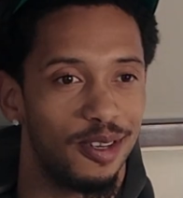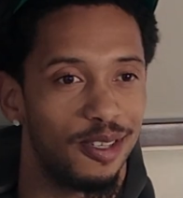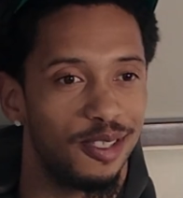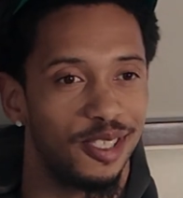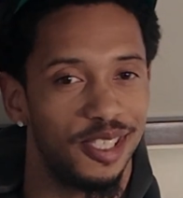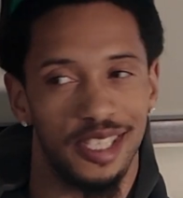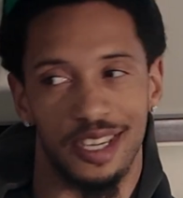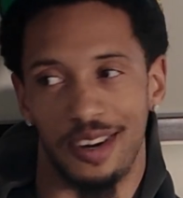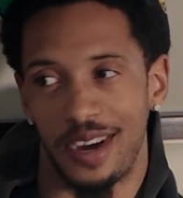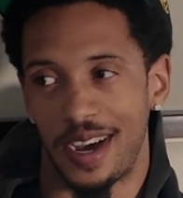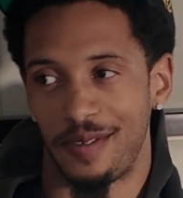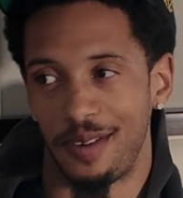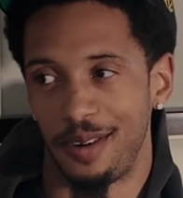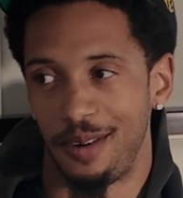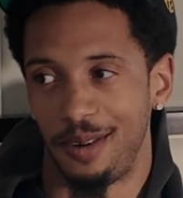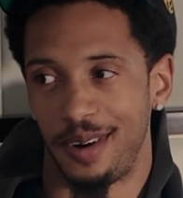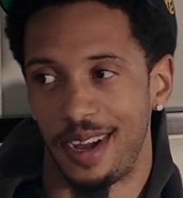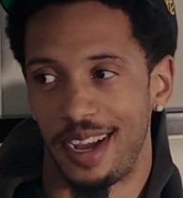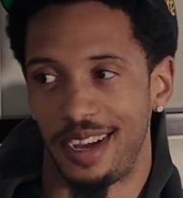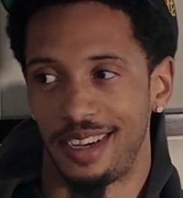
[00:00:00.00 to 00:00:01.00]
know, she don't have to
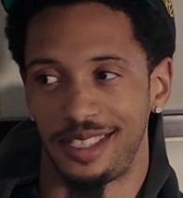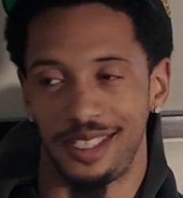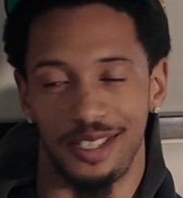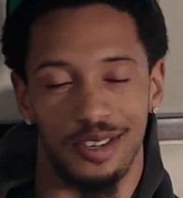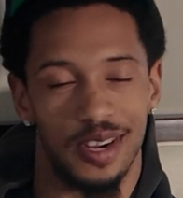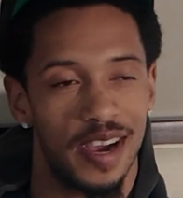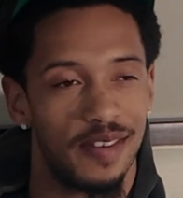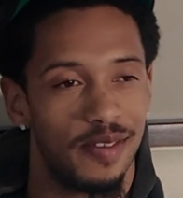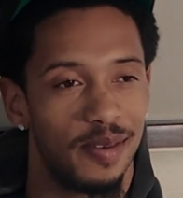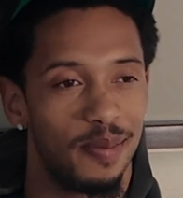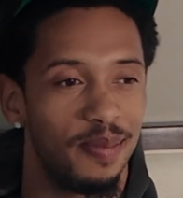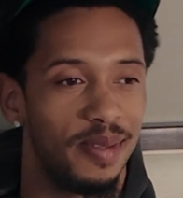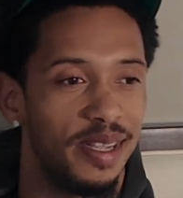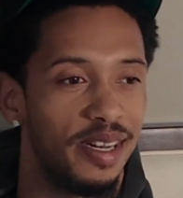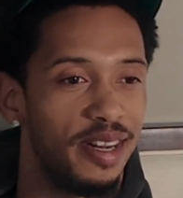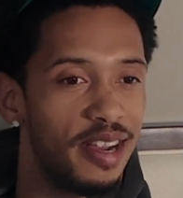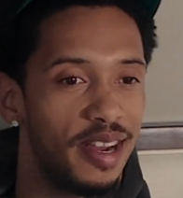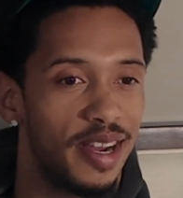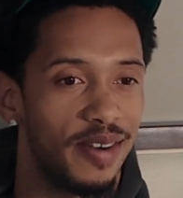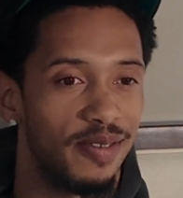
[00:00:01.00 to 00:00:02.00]
do that. She don't have to be
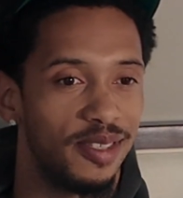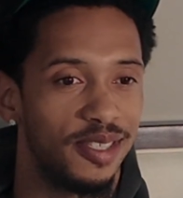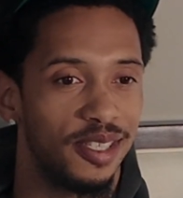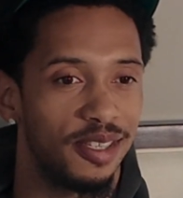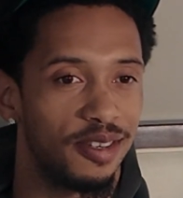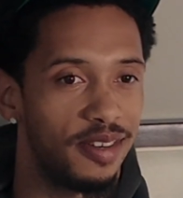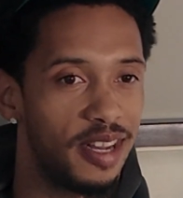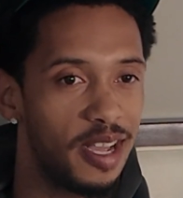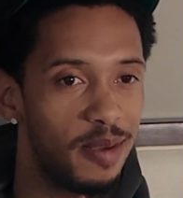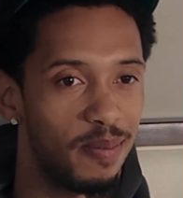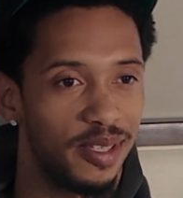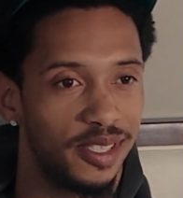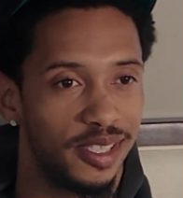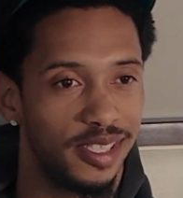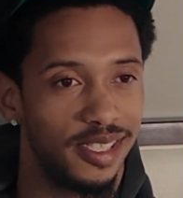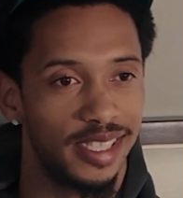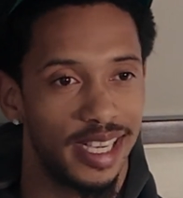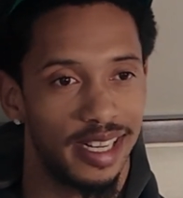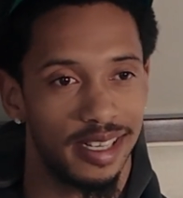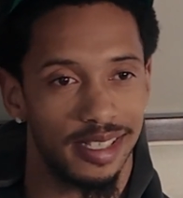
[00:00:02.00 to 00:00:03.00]
there every single day, but she
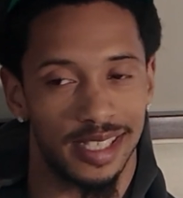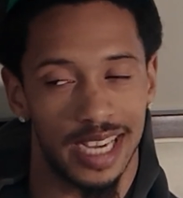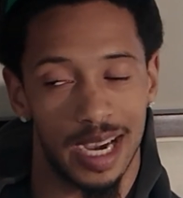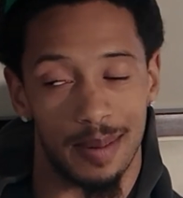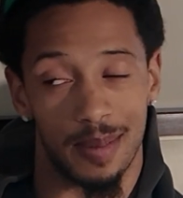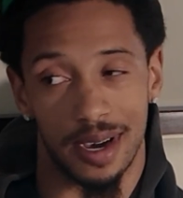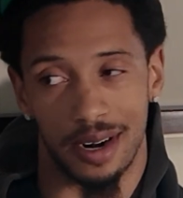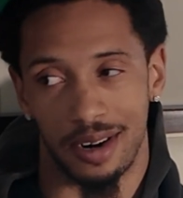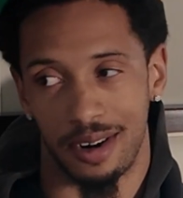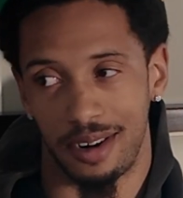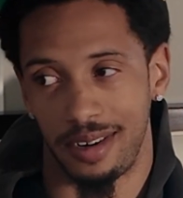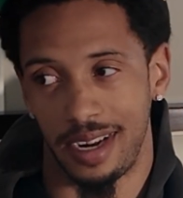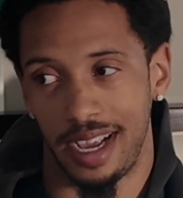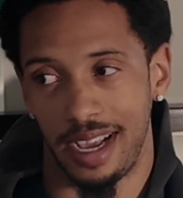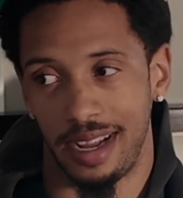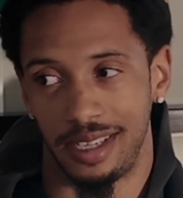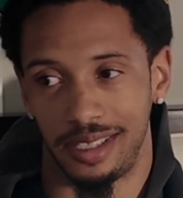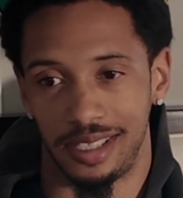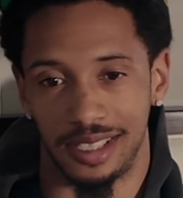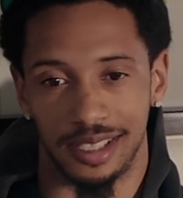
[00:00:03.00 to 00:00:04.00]
take the time out of her
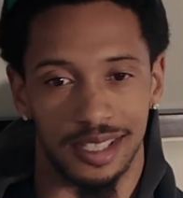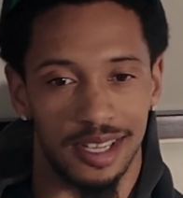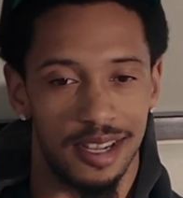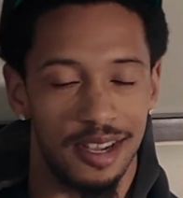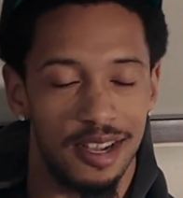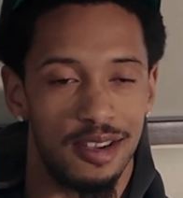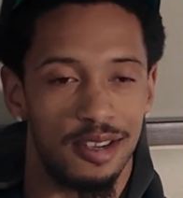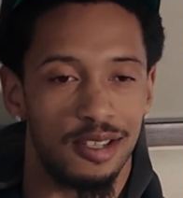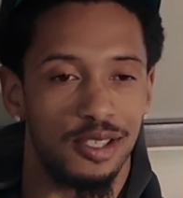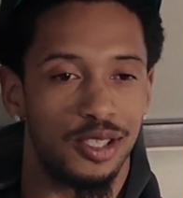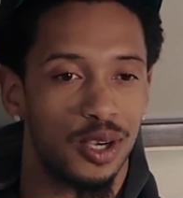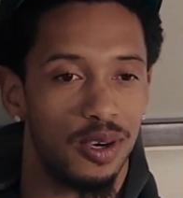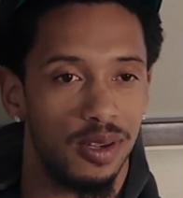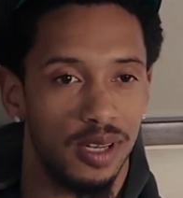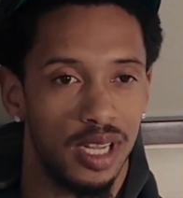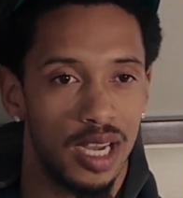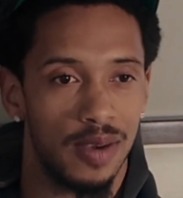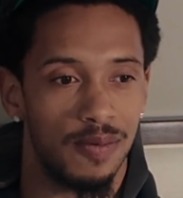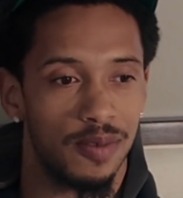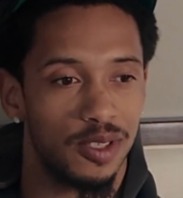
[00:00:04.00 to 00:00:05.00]
day to just show
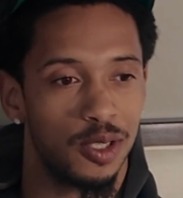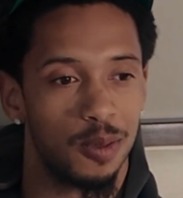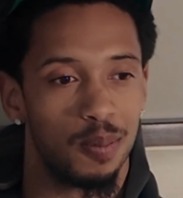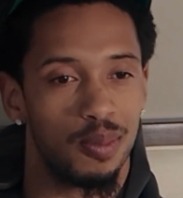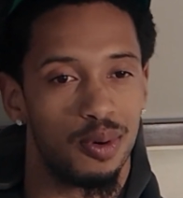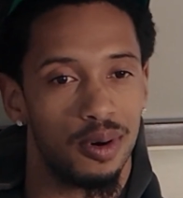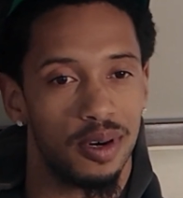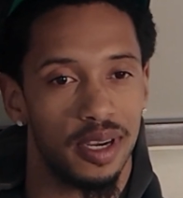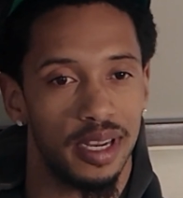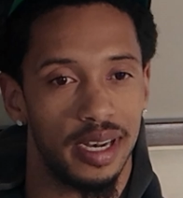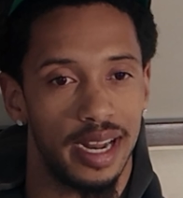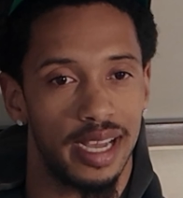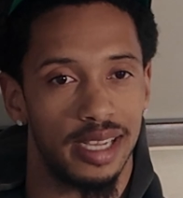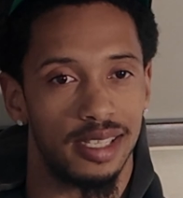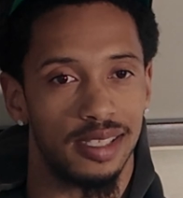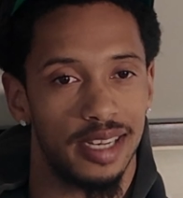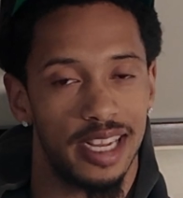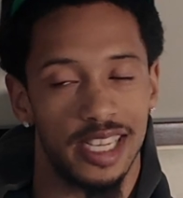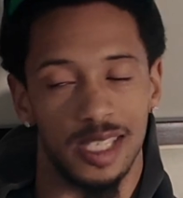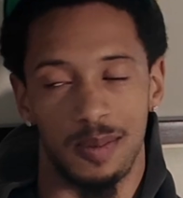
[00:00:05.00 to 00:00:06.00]
love and support, and
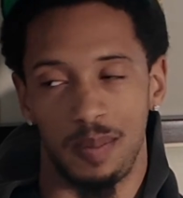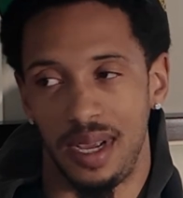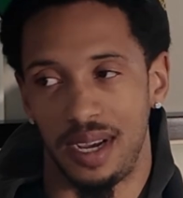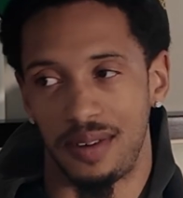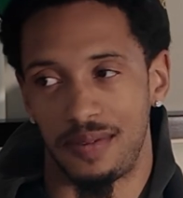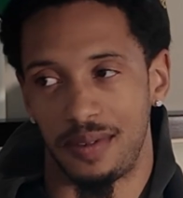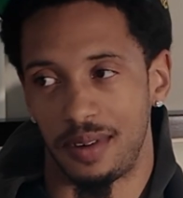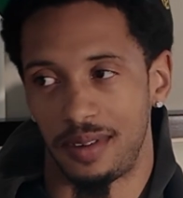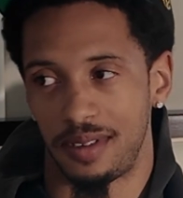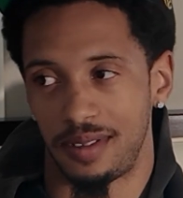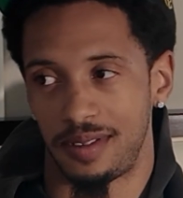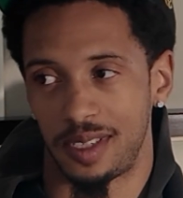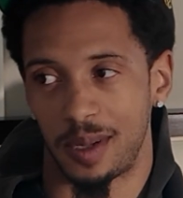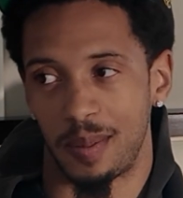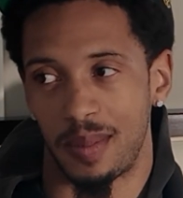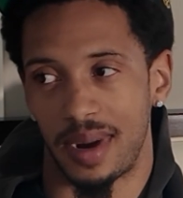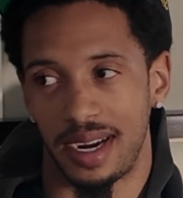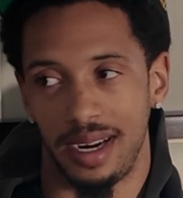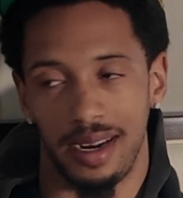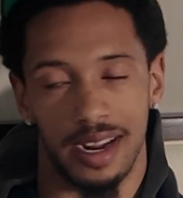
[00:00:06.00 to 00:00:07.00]
that's big for
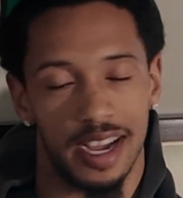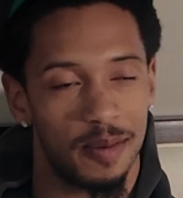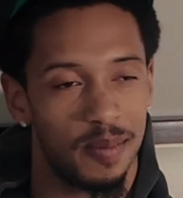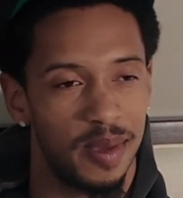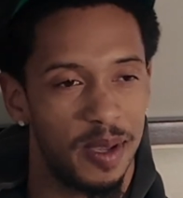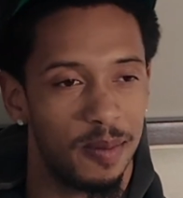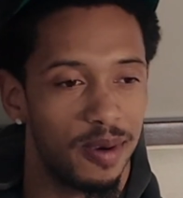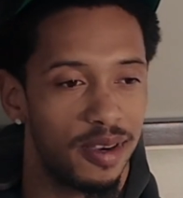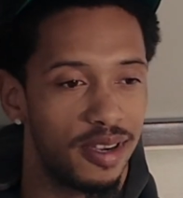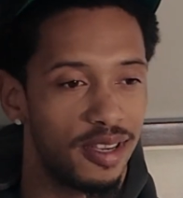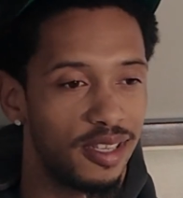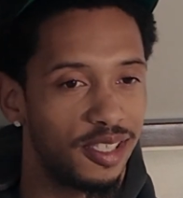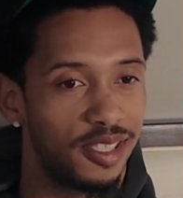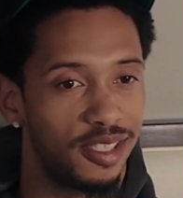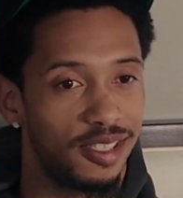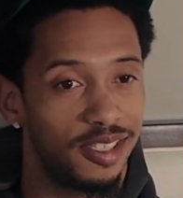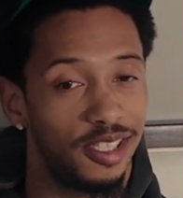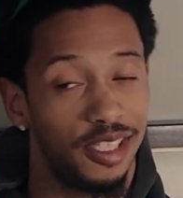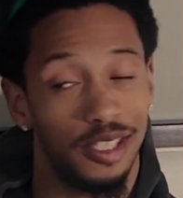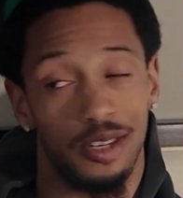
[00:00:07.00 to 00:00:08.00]
somebody like me, because
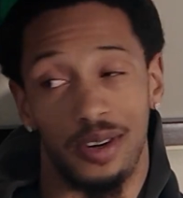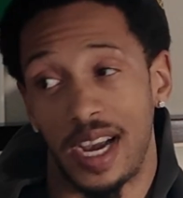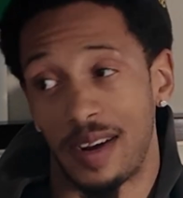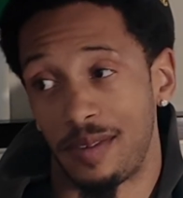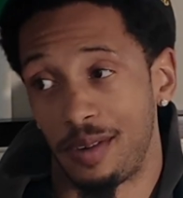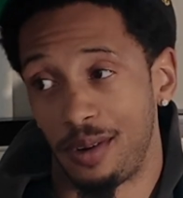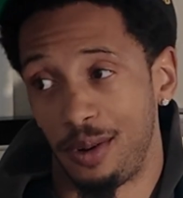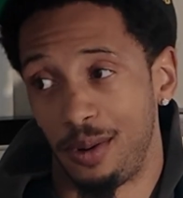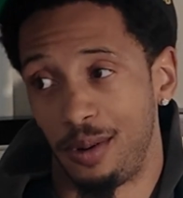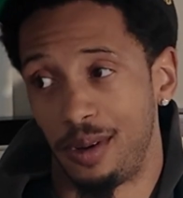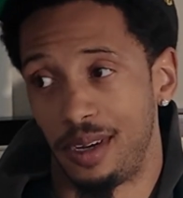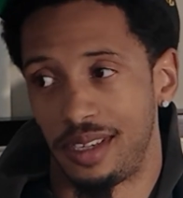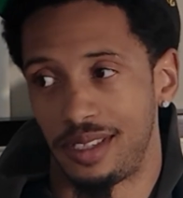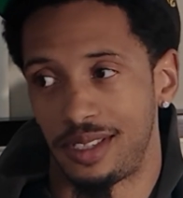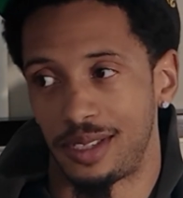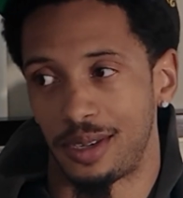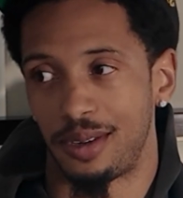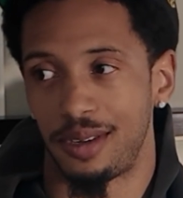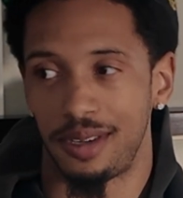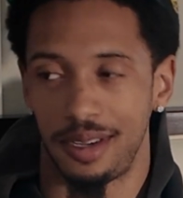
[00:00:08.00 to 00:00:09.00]
she don't have to do it.
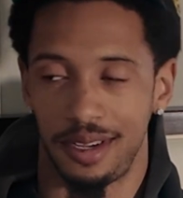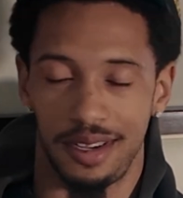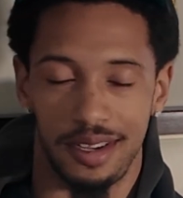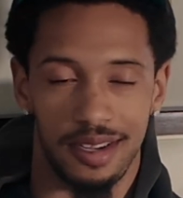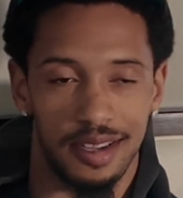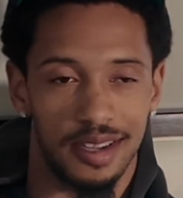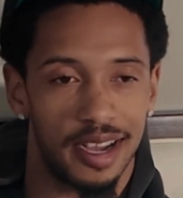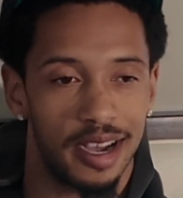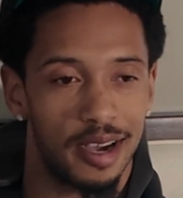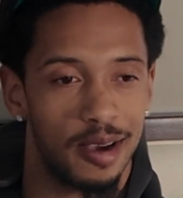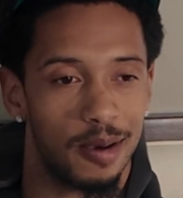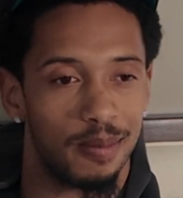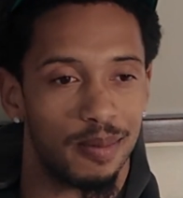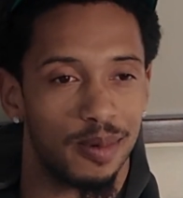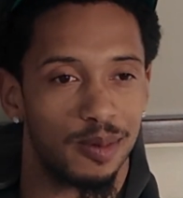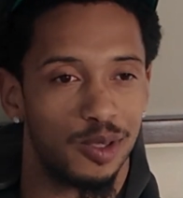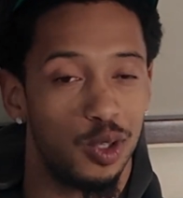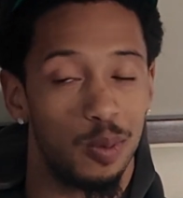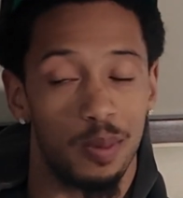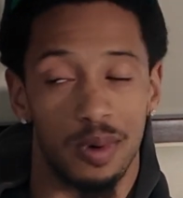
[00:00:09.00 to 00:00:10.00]
So
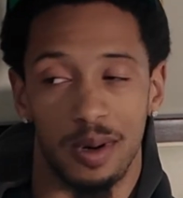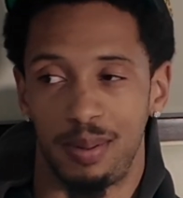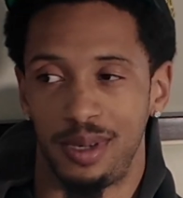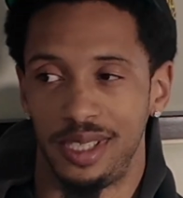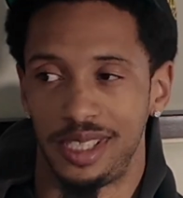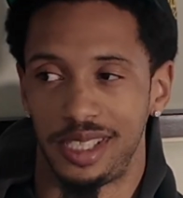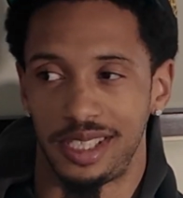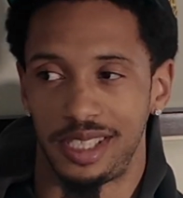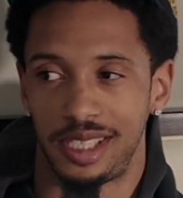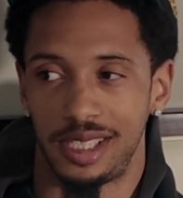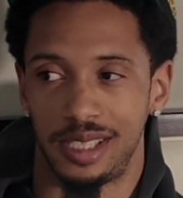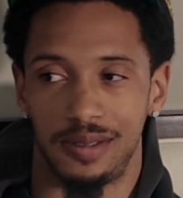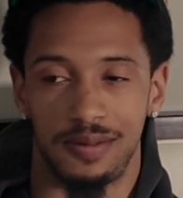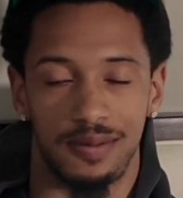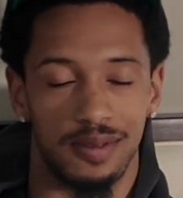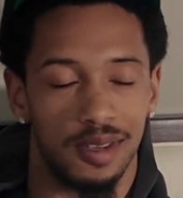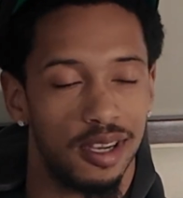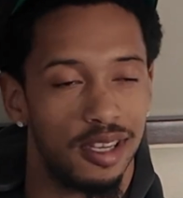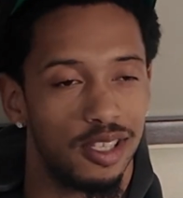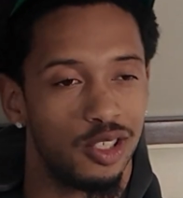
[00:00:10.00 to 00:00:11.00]
super
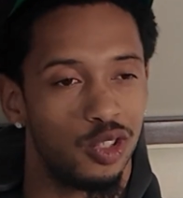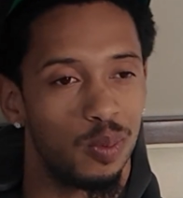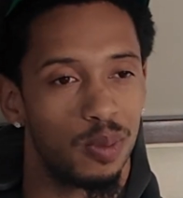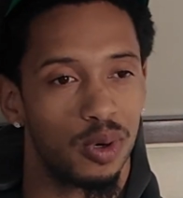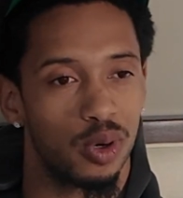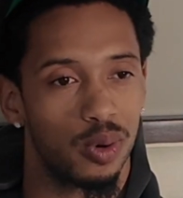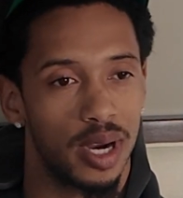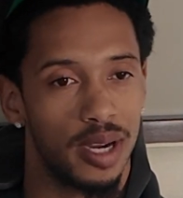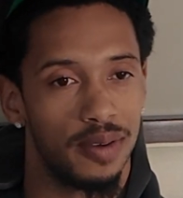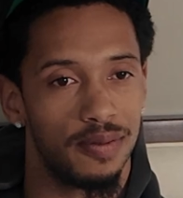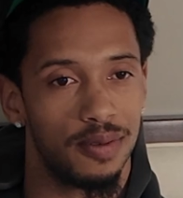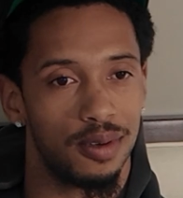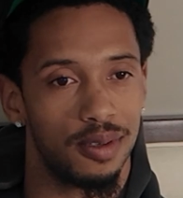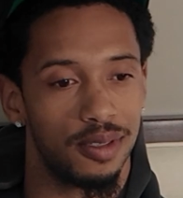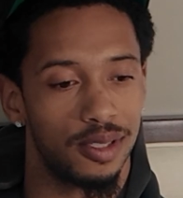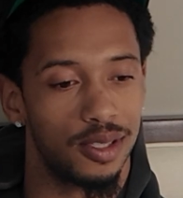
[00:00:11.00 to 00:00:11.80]
appreciative, super grateful.